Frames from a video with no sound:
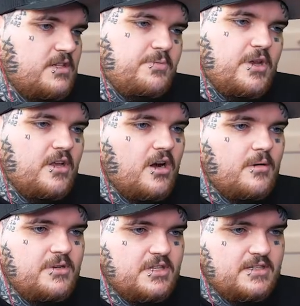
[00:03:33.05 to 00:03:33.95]
looks pretty
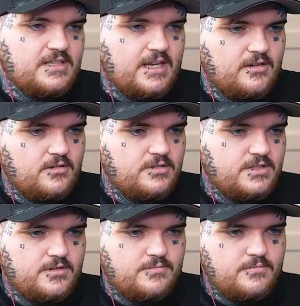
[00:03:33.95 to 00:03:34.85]
garbage at this angle,
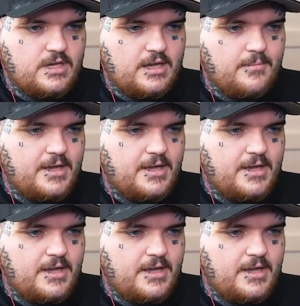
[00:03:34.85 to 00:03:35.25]
so I